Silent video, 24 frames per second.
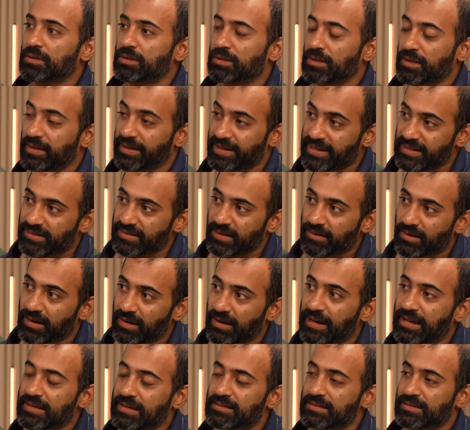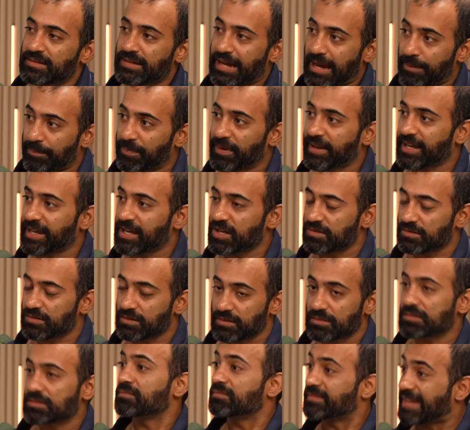the decentralized
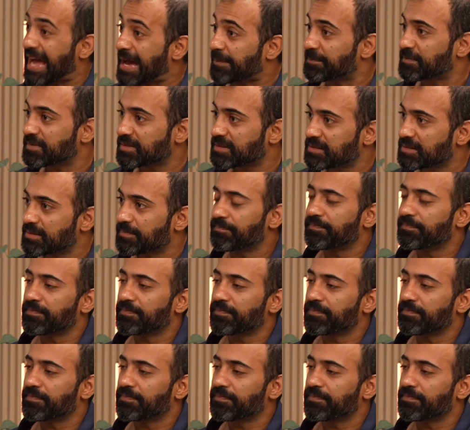applications, dApps,